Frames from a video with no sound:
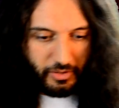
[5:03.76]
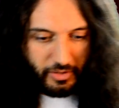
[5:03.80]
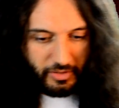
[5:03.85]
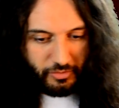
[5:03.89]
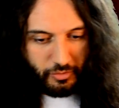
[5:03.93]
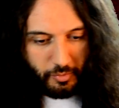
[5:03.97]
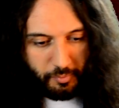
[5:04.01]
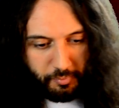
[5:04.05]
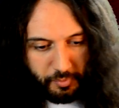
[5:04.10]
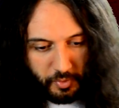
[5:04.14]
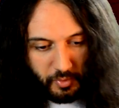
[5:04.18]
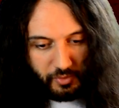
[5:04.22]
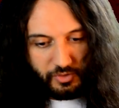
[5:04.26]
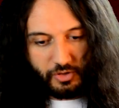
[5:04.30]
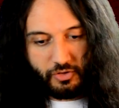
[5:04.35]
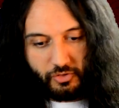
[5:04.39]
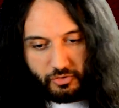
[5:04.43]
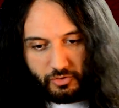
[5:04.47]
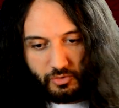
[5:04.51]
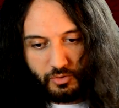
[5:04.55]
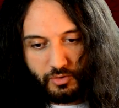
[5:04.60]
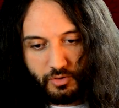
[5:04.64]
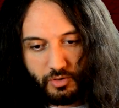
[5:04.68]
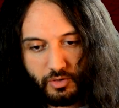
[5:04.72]
need to put
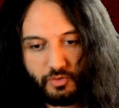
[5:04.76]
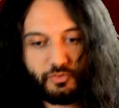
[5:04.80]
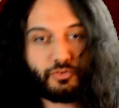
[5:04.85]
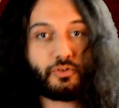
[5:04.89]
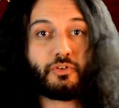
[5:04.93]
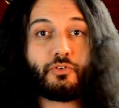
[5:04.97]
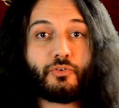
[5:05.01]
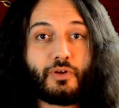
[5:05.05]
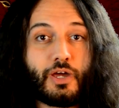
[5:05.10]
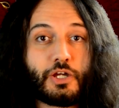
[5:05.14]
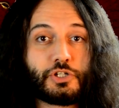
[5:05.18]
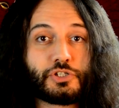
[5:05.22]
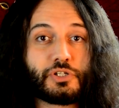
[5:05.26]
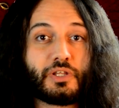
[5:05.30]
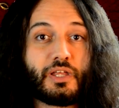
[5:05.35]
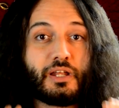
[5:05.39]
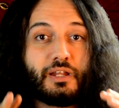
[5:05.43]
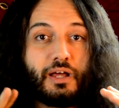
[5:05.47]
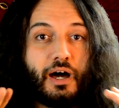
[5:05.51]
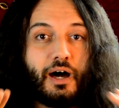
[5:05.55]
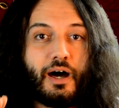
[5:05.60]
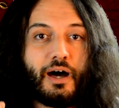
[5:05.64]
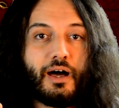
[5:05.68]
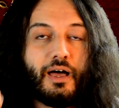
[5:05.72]
into consideration
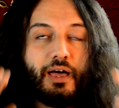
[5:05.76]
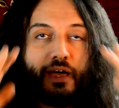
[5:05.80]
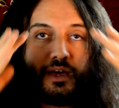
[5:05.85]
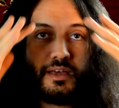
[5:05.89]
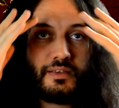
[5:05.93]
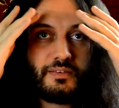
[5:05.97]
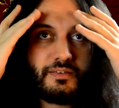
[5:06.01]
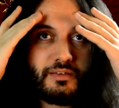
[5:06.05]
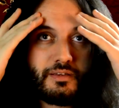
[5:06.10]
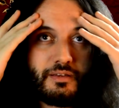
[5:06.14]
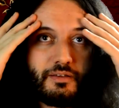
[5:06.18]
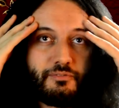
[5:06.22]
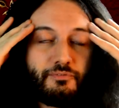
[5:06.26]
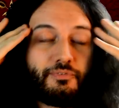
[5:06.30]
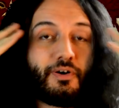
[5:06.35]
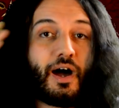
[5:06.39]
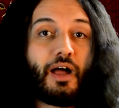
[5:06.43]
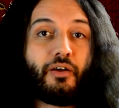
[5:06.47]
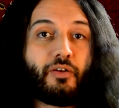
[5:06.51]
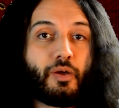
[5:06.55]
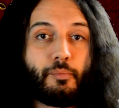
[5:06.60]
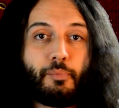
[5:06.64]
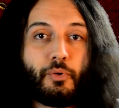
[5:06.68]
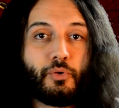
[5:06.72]
that are
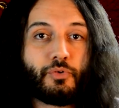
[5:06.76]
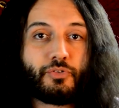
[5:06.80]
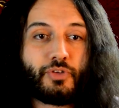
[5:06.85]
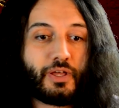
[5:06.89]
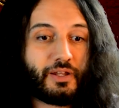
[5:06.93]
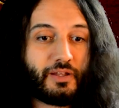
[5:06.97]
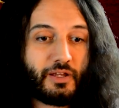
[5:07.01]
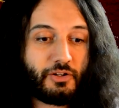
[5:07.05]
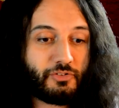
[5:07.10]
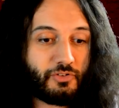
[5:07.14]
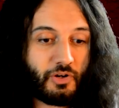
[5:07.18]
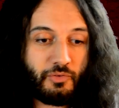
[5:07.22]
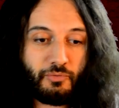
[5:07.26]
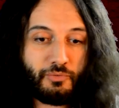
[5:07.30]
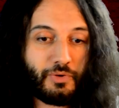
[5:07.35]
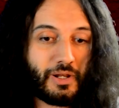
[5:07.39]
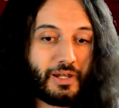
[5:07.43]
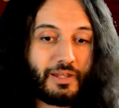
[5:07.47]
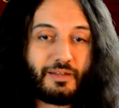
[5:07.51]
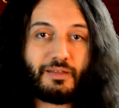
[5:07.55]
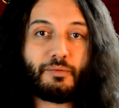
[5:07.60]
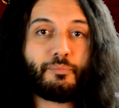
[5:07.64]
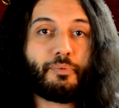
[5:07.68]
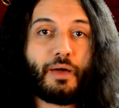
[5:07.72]
variables, and they don't
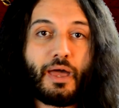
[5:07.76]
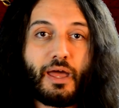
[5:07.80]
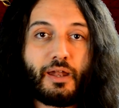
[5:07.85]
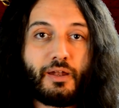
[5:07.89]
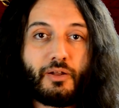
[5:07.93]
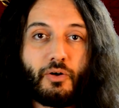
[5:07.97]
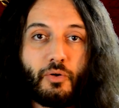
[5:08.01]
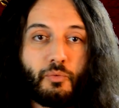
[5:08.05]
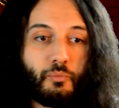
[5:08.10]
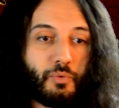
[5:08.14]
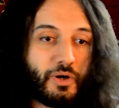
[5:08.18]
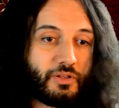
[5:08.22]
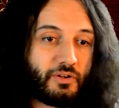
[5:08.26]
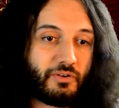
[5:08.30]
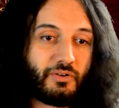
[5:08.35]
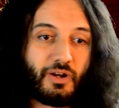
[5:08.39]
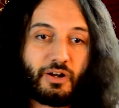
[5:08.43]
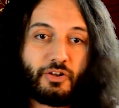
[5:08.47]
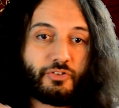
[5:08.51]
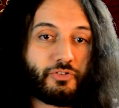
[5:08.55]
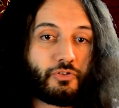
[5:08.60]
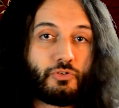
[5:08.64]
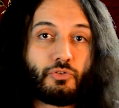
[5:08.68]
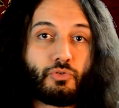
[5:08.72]
really depend on whether
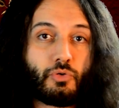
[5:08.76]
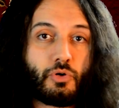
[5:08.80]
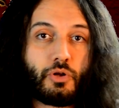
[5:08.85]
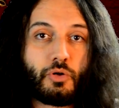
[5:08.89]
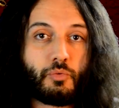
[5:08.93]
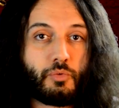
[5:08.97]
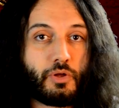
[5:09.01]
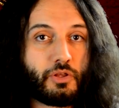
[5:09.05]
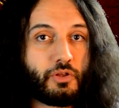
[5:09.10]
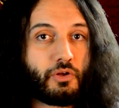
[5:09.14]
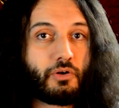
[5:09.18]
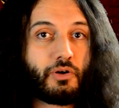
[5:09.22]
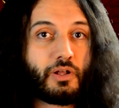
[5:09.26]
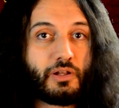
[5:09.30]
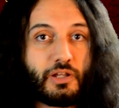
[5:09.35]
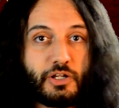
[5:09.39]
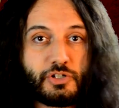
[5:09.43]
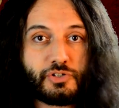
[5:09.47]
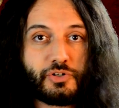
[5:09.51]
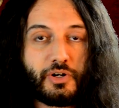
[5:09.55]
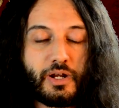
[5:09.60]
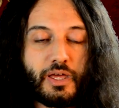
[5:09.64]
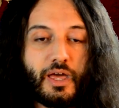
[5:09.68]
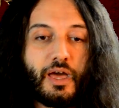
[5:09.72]
you're a Centurion, whether you're a
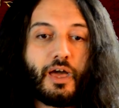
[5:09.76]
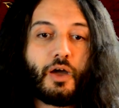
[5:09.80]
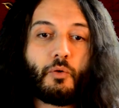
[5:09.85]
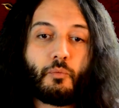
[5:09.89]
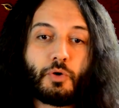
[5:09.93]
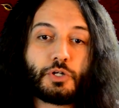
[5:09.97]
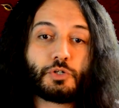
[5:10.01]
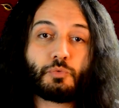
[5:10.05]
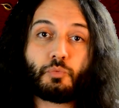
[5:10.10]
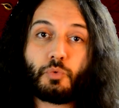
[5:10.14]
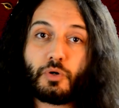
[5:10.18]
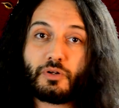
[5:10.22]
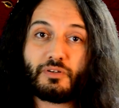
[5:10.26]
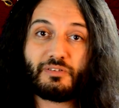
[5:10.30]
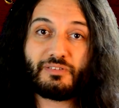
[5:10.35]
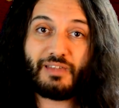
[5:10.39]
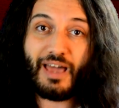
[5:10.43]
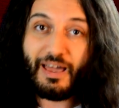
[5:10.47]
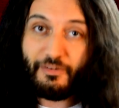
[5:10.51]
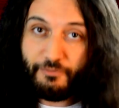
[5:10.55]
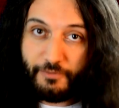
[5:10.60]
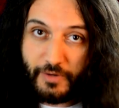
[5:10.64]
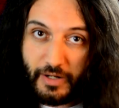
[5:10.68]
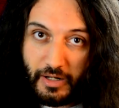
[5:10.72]
Legionary, which would
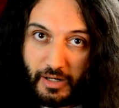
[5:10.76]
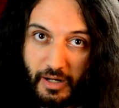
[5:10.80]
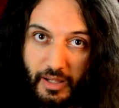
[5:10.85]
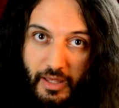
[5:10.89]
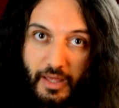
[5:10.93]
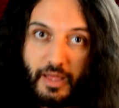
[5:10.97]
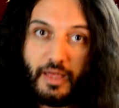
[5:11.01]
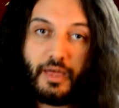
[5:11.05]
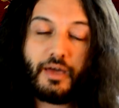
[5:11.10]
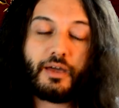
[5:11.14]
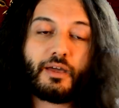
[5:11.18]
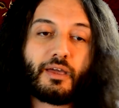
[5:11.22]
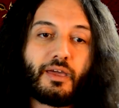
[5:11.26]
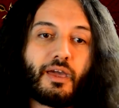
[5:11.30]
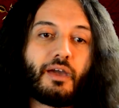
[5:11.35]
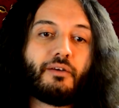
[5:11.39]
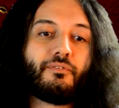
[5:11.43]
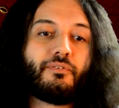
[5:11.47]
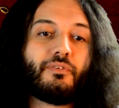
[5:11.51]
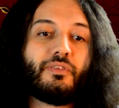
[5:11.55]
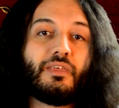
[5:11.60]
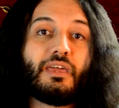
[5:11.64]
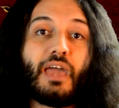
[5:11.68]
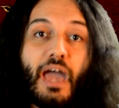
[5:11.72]
definitely
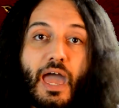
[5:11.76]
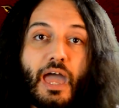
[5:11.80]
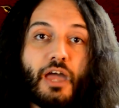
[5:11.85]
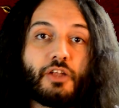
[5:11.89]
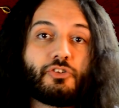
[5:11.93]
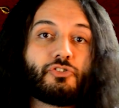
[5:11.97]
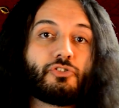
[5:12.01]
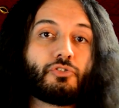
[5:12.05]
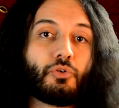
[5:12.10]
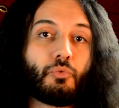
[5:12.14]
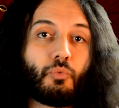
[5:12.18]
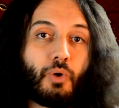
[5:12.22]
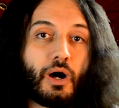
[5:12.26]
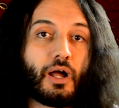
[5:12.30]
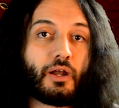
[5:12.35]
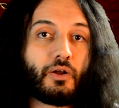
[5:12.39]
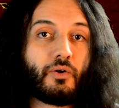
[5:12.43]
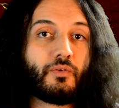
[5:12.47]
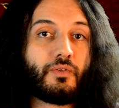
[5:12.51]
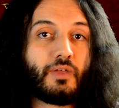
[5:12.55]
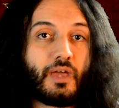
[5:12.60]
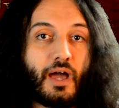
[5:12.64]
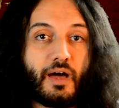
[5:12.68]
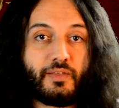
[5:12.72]
give the edge to one
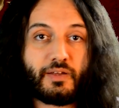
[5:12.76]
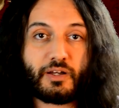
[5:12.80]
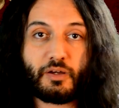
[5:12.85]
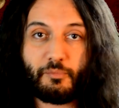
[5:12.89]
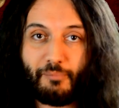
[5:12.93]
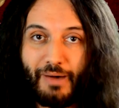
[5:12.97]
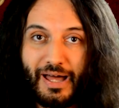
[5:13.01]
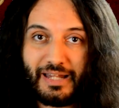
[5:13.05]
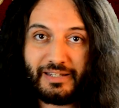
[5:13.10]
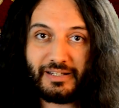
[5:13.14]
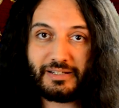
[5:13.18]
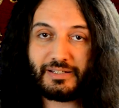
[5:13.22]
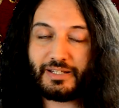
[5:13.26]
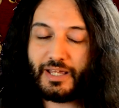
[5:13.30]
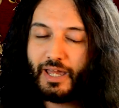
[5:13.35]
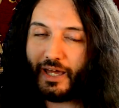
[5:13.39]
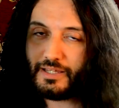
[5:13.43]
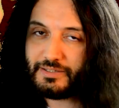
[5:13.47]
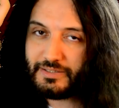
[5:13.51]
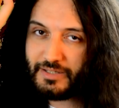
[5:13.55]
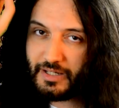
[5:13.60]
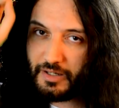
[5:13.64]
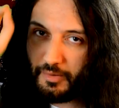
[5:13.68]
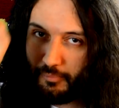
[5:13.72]
or the other combatant.
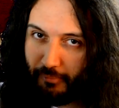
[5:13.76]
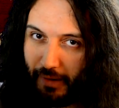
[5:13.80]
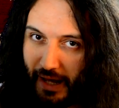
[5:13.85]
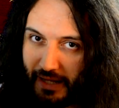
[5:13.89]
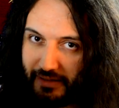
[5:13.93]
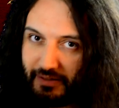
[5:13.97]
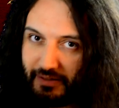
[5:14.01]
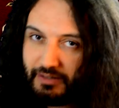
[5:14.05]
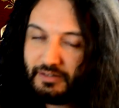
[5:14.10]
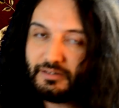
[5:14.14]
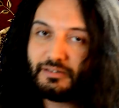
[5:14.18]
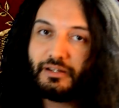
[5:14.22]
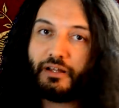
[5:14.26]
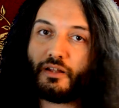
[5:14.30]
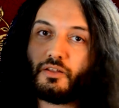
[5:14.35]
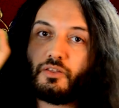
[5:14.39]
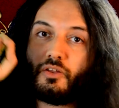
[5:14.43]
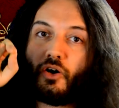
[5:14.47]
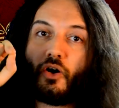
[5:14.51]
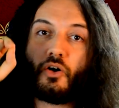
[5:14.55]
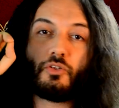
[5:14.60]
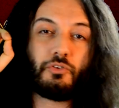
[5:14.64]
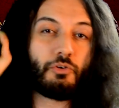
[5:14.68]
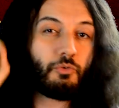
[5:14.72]
It's the combatant,
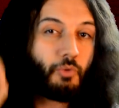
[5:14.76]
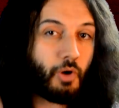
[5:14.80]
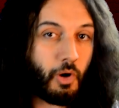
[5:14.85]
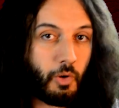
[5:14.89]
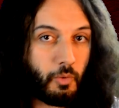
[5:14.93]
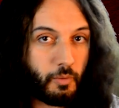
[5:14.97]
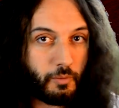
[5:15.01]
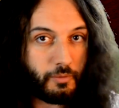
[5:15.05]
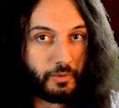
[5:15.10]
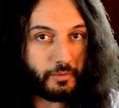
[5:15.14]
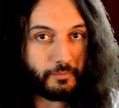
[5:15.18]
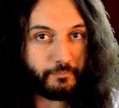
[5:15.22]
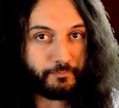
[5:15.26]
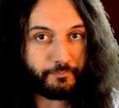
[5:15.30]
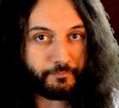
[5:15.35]
not the role.